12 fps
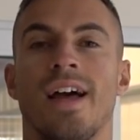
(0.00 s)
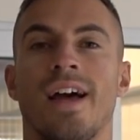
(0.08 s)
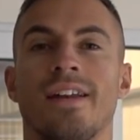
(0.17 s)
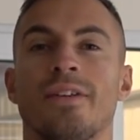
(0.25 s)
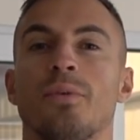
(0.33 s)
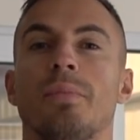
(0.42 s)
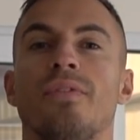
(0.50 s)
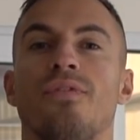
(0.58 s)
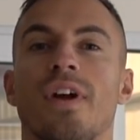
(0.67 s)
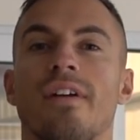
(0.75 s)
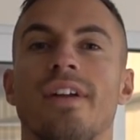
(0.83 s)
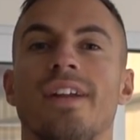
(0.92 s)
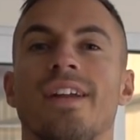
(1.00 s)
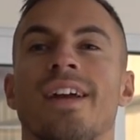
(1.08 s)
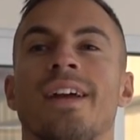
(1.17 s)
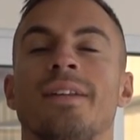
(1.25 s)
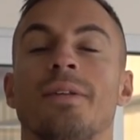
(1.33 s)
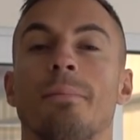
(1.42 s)
and it will be very
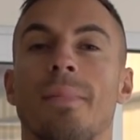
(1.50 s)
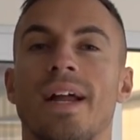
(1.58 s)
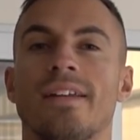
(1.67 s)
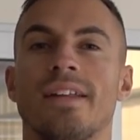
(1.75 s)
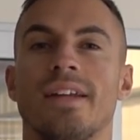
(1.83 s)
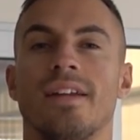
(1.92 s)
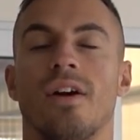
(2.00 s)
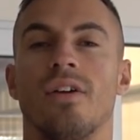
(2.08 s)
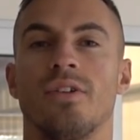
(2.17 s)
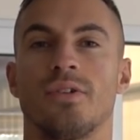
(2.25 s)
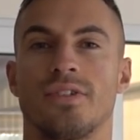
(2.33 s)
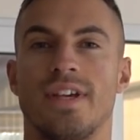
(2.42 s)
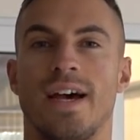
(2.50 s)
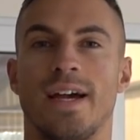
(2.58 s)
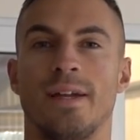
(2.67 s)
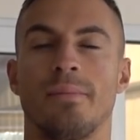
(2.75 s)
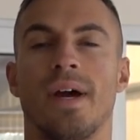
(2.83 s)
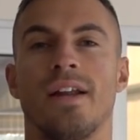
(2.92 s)
demanding on your
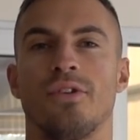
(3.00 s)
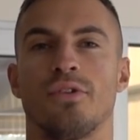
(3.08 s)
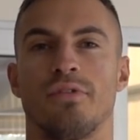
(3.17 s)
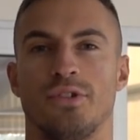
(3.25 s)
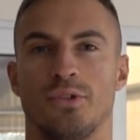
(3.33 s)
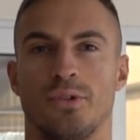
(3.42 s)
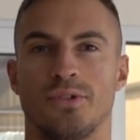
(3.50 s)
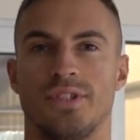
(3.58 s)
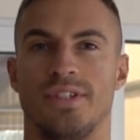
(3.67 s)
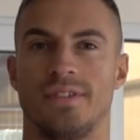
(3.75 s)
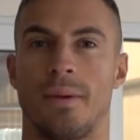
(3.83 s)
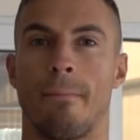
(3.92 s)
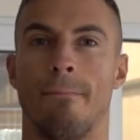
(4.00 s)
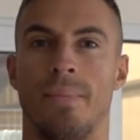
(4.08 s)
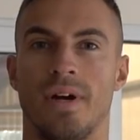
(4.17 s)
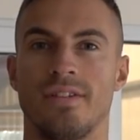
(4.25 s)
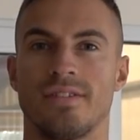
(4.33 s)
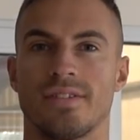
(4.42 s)
time and your resources.
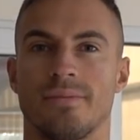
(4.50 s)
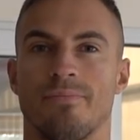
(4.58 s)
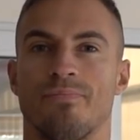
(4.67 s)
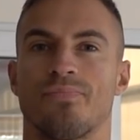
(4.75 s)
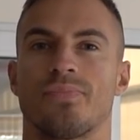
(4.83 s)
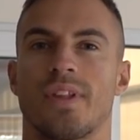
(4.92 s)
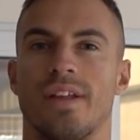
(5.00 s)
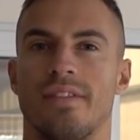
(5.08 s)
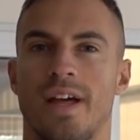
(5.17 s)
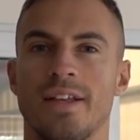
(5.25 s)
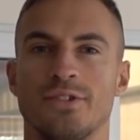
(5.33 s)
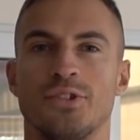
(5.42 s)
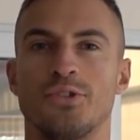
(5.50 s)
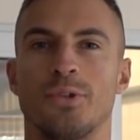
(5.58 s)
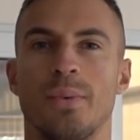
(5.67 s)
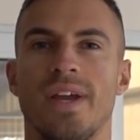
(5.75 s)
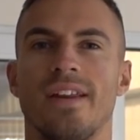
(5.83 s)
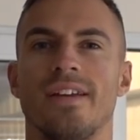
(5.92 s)
But that's just the
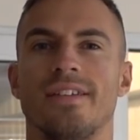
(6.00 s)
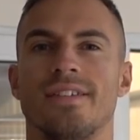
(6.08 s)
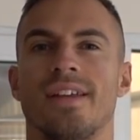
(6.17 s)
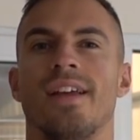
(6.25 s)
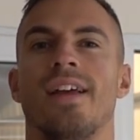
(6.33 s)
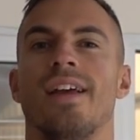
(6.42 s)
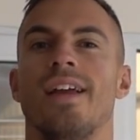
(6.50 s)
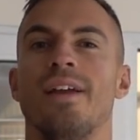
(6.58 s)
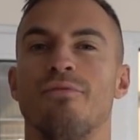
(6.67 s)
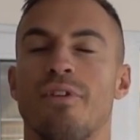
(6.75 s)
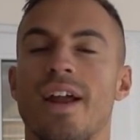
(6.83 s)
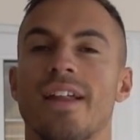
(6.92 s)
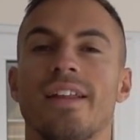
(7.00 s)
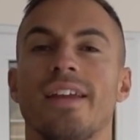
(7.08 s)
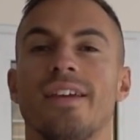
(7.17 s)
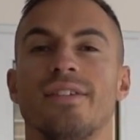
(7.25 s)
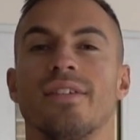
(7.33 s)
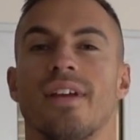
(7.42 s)
way it is. It
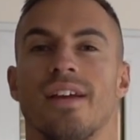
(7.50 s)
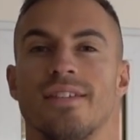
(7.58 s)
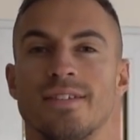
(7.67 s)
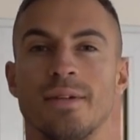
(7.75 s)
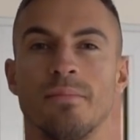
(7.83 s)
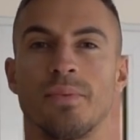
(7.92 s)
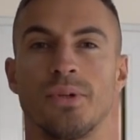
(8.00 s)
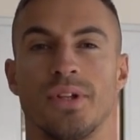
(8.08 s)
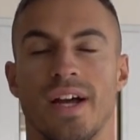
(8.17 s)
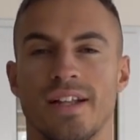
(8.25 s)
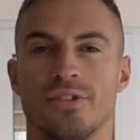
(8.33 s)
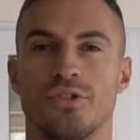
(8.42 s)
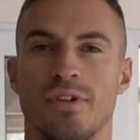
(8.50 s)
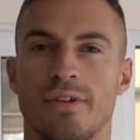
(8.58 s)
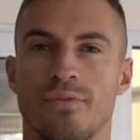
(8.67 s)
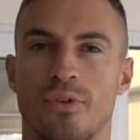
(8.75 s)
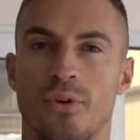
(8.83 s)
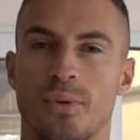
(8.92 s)
rarely is simple and
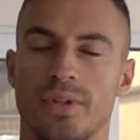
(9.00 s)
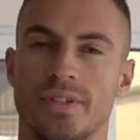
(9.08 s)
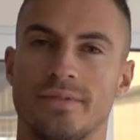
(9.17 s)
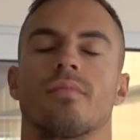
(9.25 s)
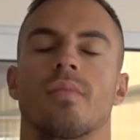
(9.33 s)
straightforward.